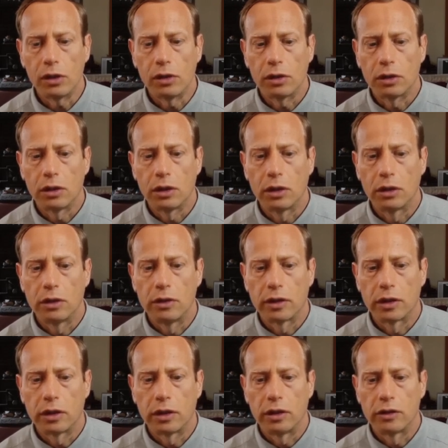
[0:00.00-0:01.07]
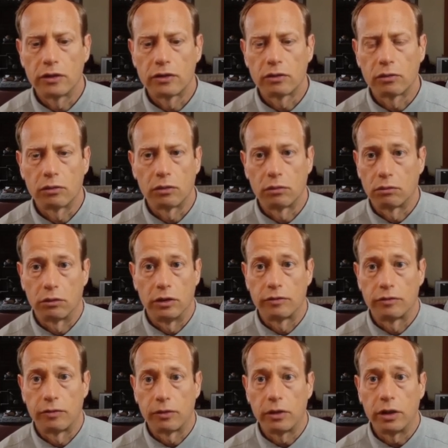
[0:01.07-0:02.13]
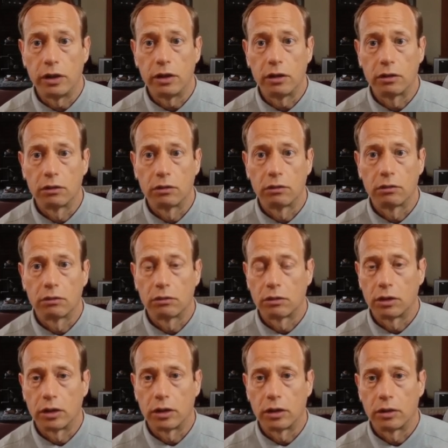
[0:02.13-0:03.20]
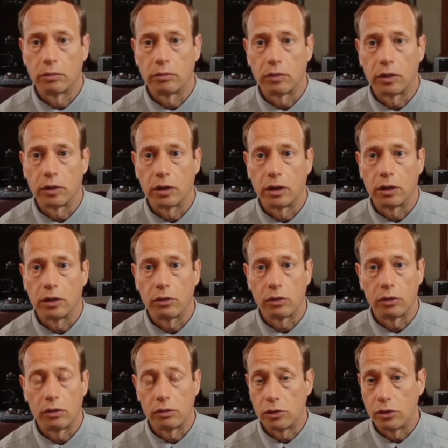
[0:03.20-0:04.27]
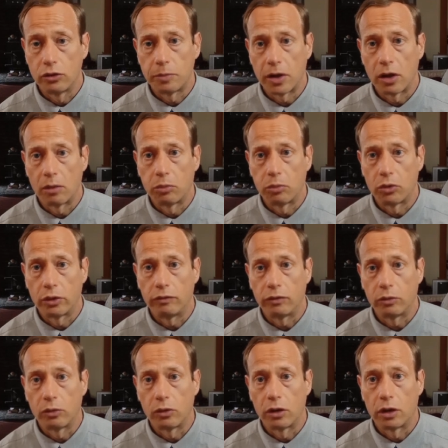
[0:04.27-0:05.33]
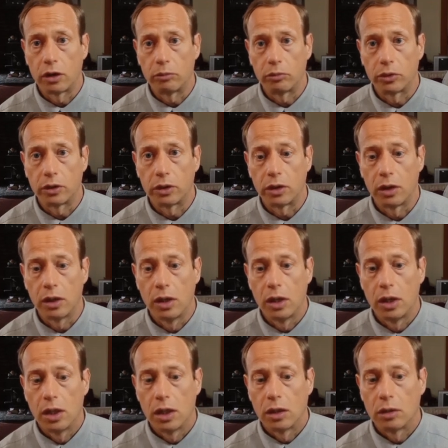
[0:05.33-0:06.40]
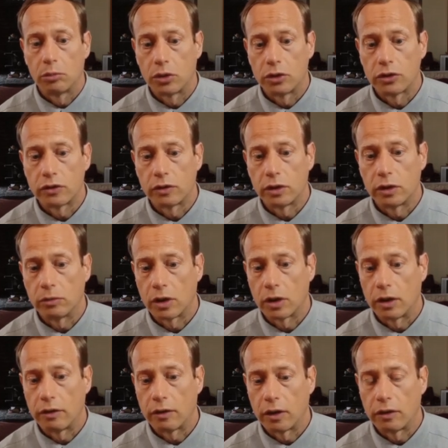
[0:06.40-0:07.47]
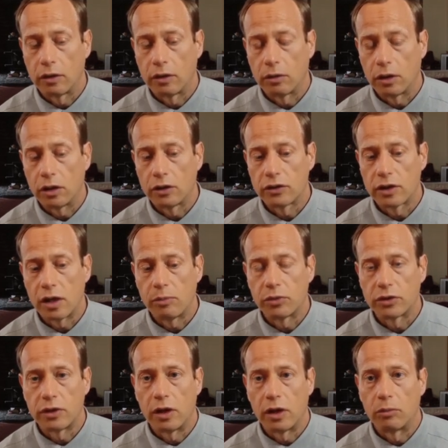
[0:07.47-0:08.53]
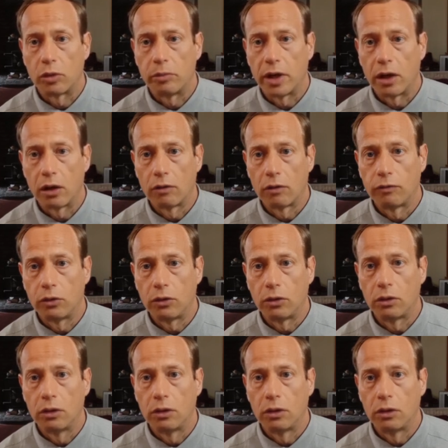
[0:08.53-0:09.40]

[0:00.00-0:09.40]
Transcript: And it's free. You can use PowerPoint if you want, but personally, I think Inkscape is a lot more powerful,